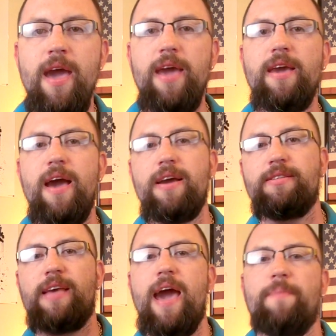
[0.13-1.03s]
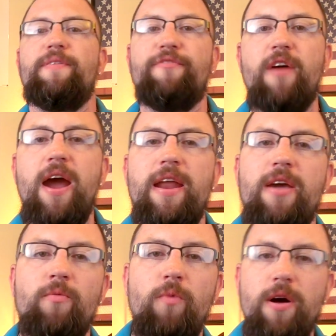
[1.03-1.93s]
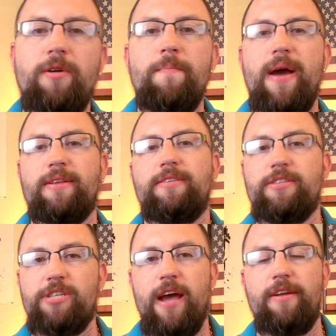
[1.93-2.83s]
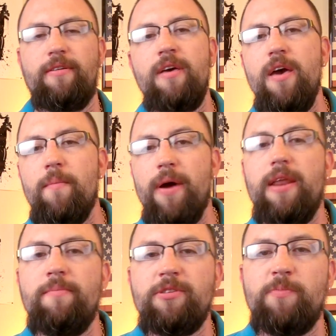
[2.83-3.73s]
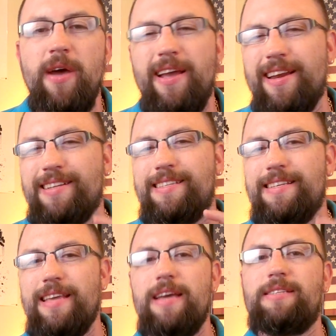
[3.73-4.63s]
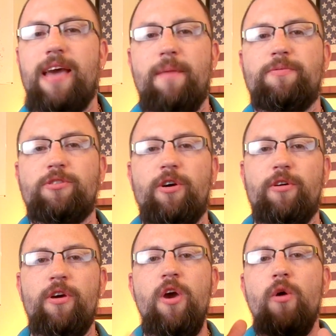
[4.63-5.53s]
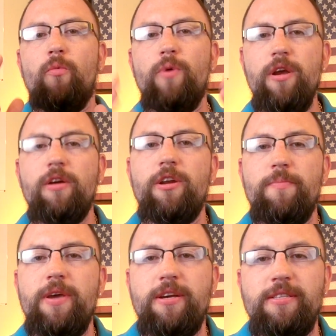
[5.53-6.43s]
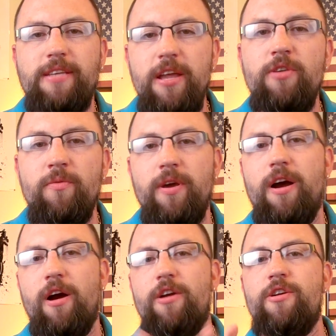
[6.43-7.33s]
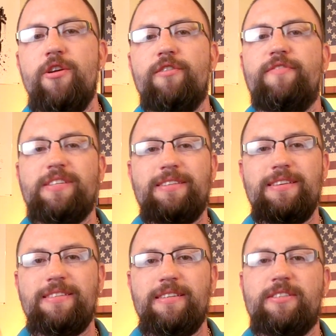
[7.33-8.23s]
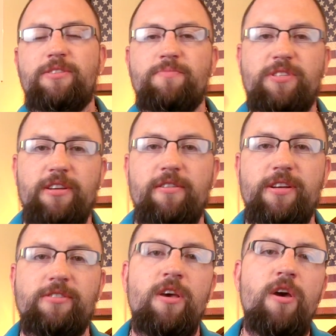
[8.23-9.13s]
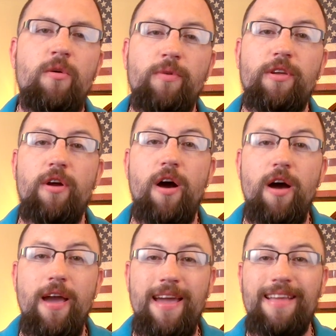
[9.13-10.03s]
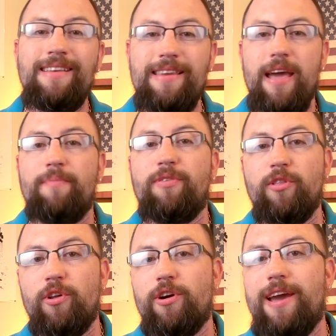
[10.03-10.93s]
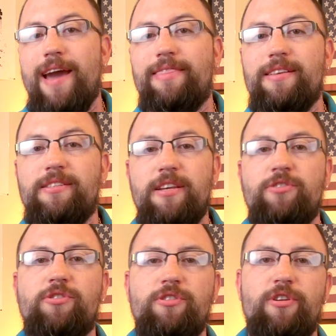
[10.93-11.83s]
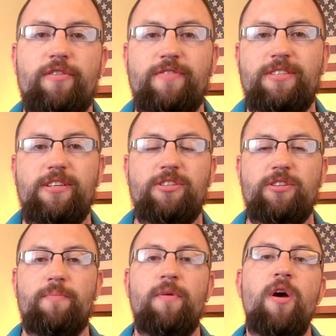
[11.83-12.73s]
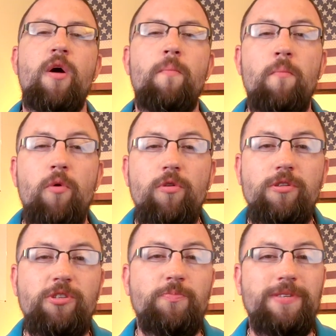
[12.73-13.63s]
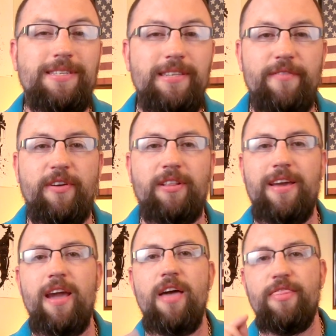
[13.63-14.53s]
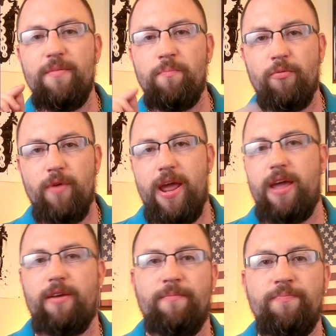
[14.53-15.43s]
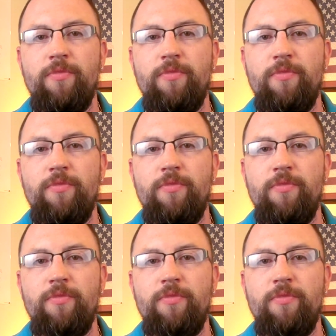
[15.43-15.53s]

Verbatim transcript: Hey guys, happy Friday and welcome back to the channel. My name is Mike and on today's episode, we are going to be continuing our nervous system series with an in-depth look at the central nervous system, more specifically the brain.